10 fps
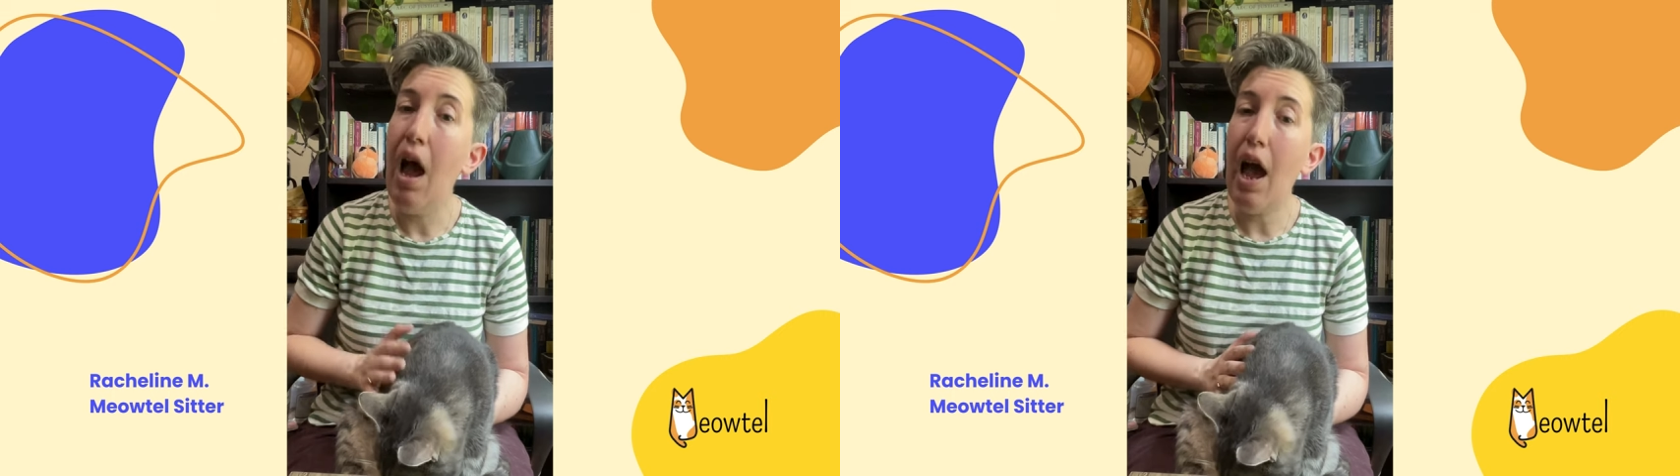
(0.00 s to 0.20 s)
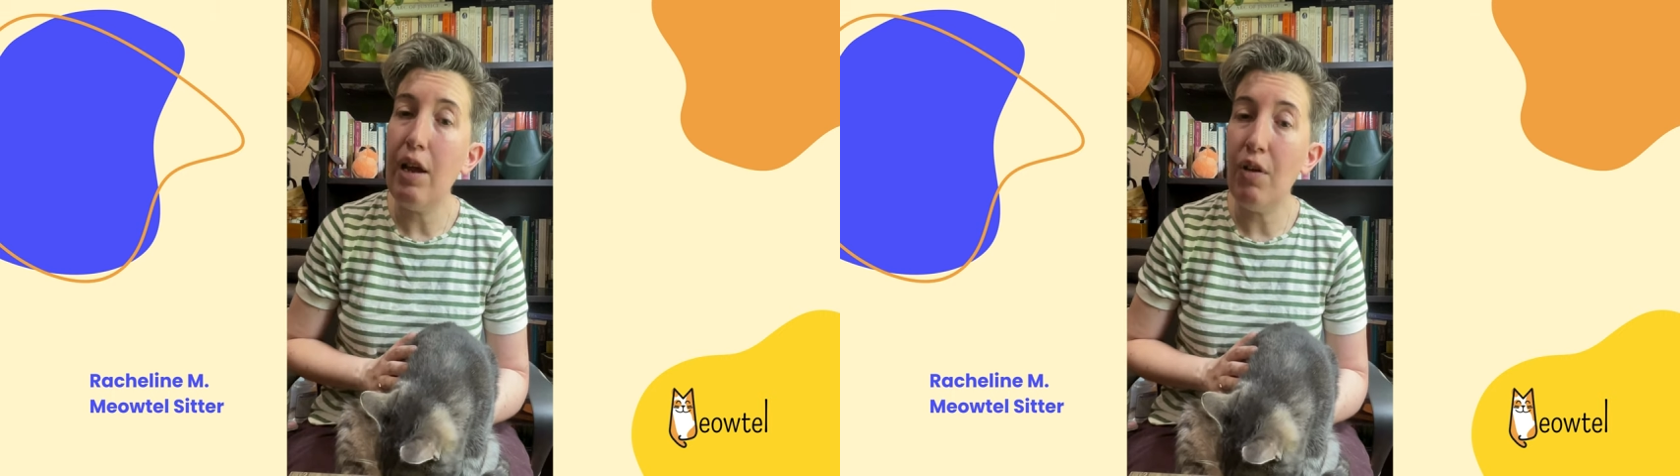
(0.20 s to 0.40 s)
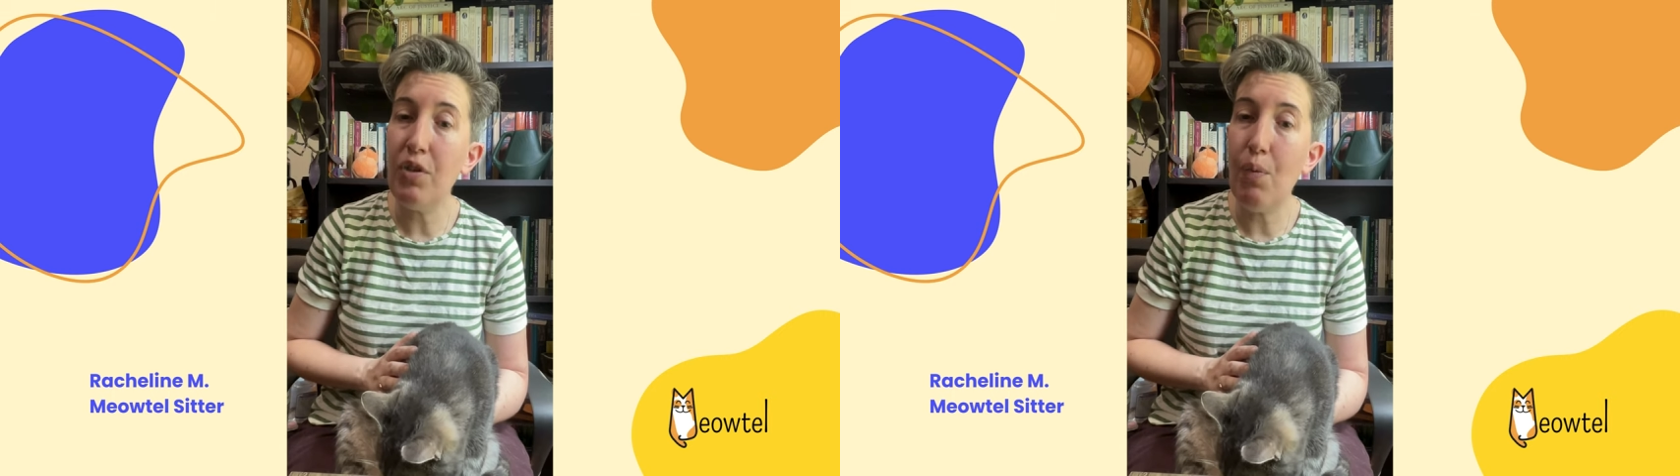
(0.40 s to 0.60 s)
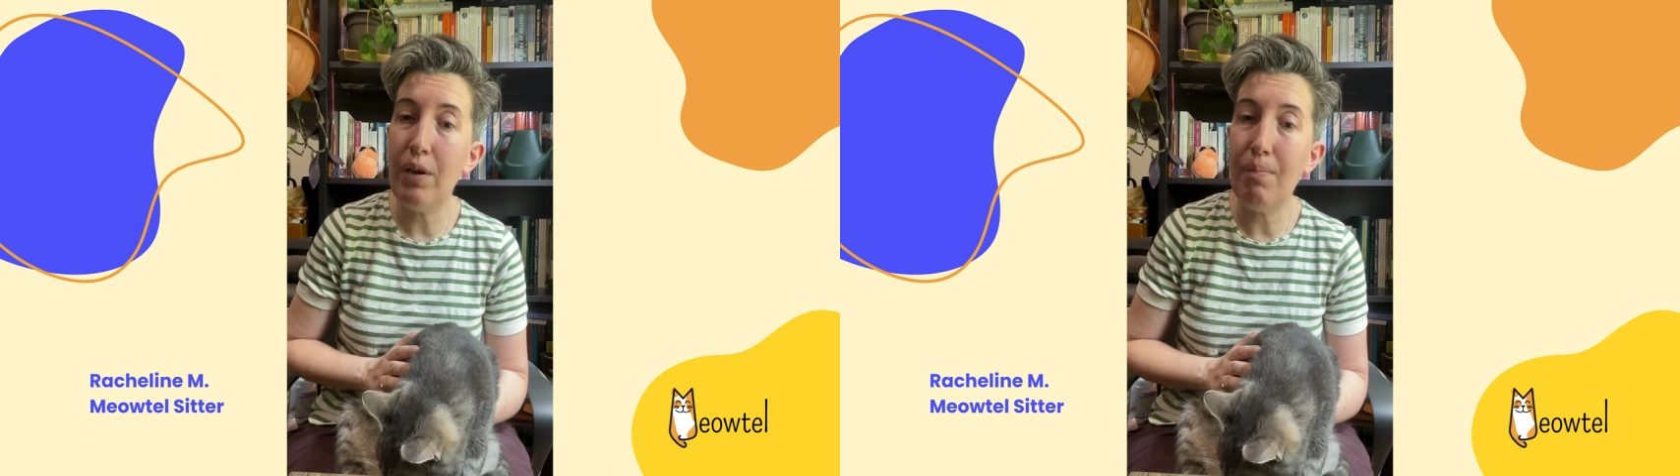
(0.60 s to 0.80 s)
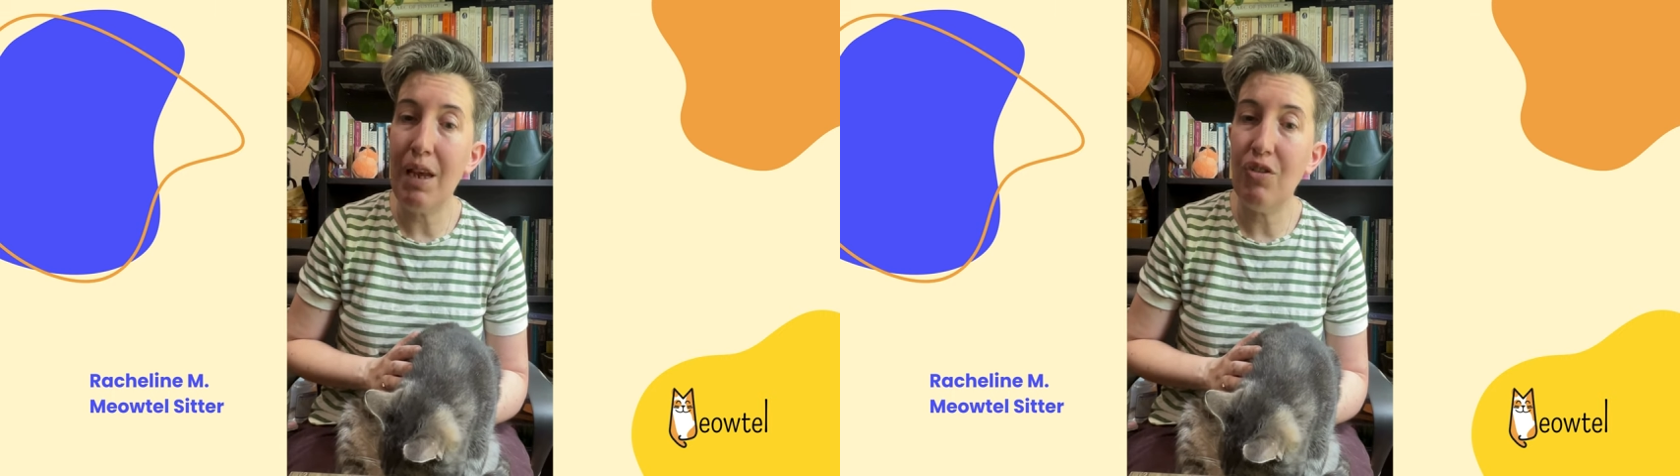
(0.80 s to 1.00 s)
I also
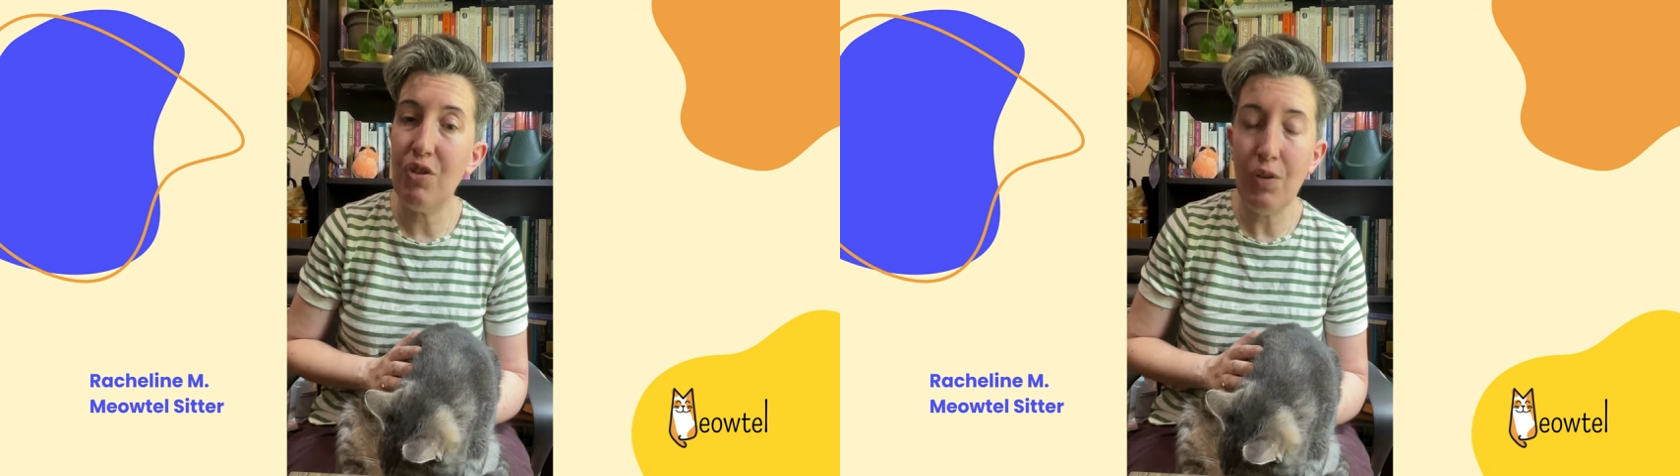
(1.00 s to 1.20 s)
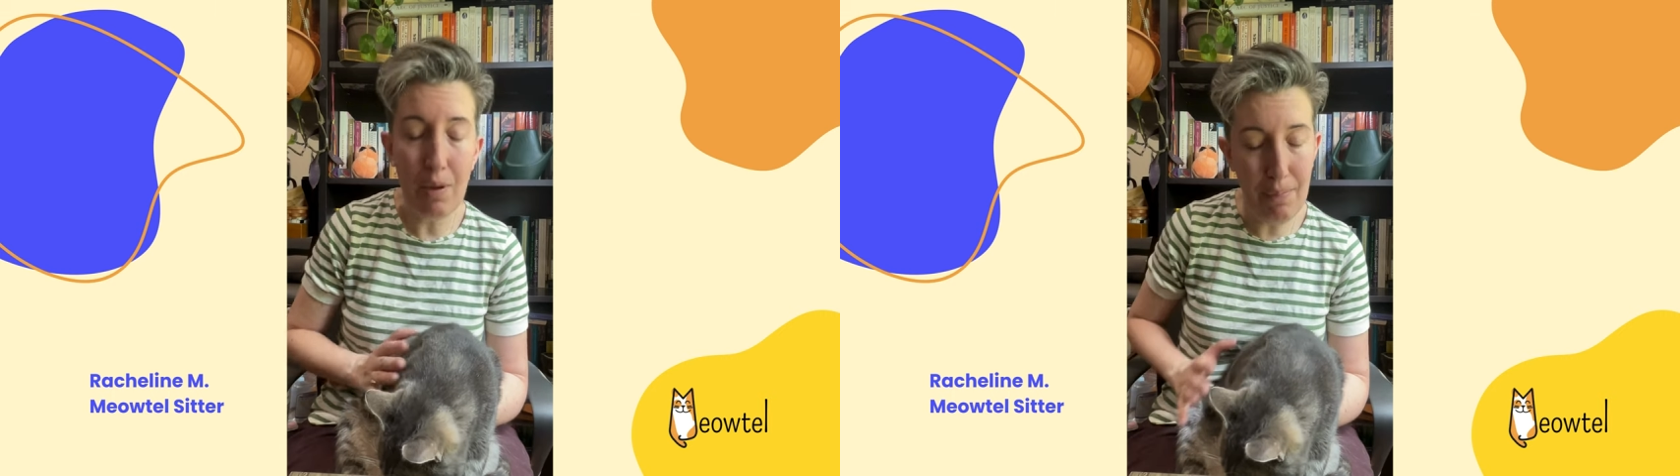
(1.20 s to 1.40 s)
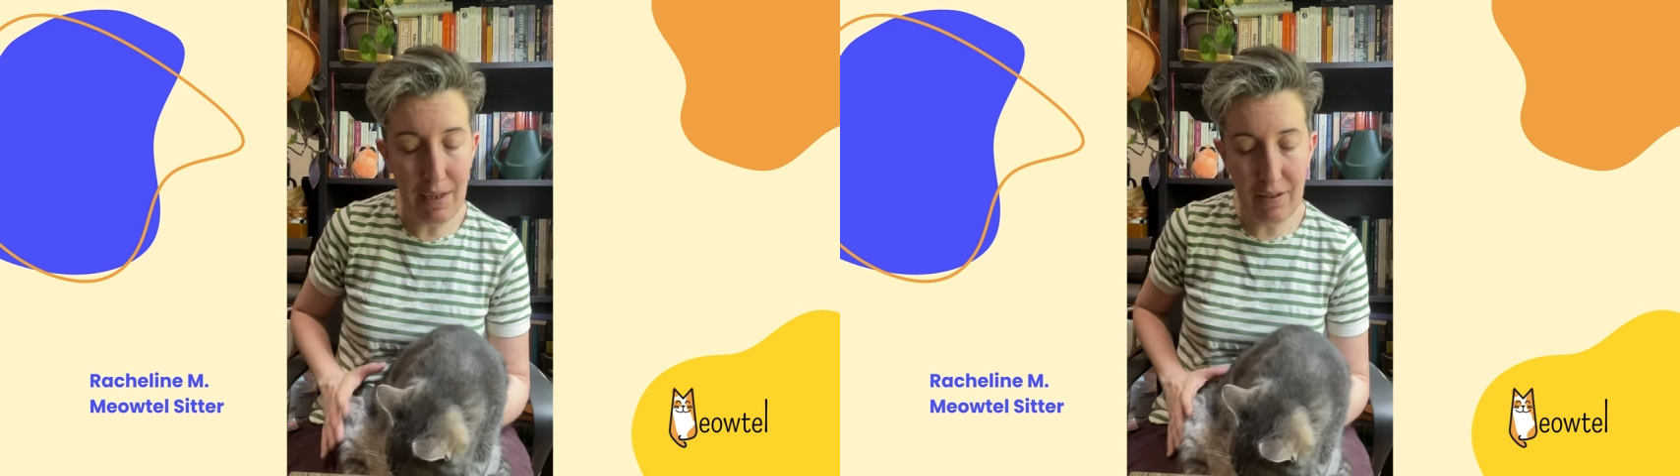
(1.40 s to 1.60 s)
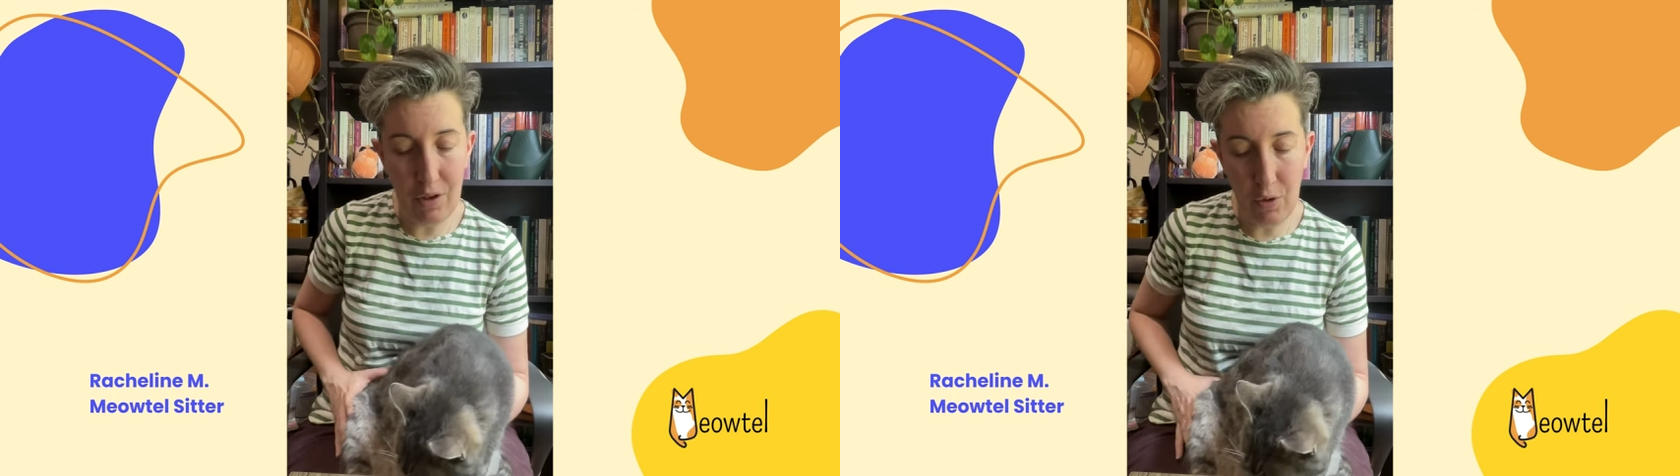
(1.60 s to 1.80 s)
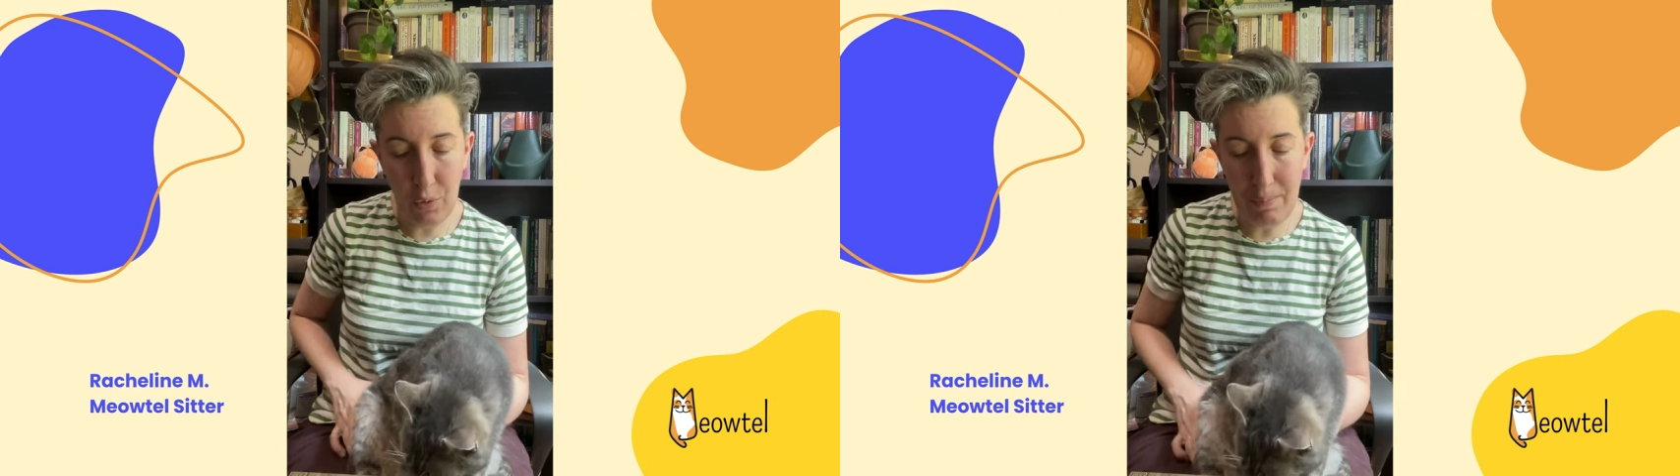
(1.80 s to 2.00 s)
want to make sure that my
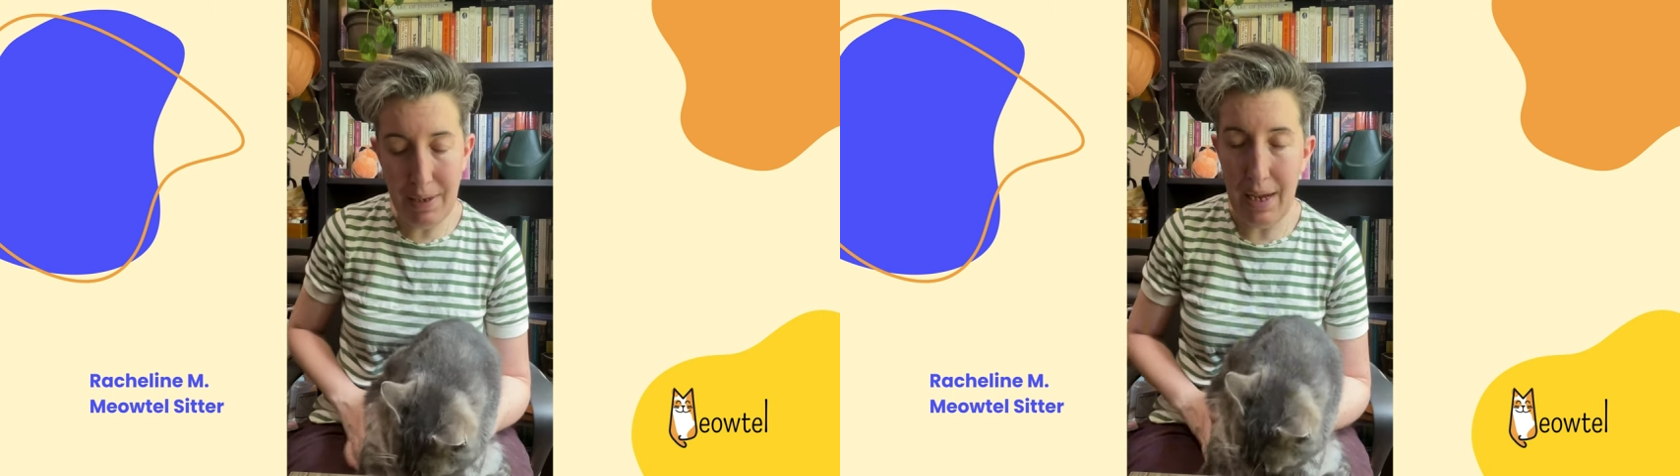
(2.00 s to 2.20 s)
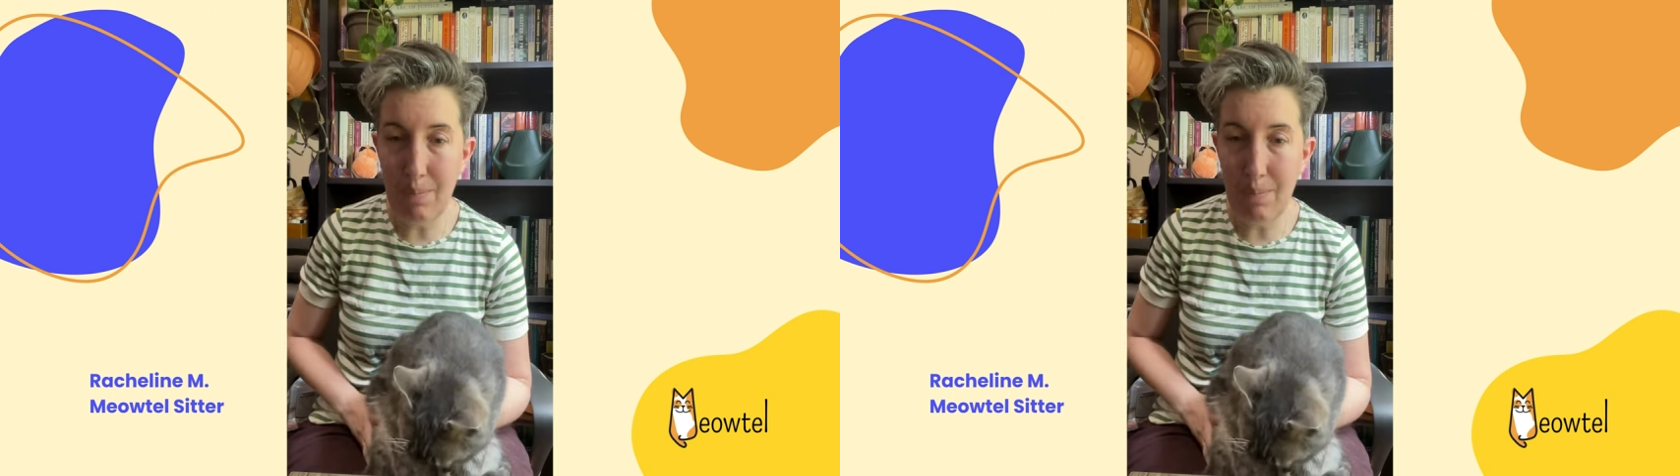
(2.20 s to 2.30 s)
sitter would be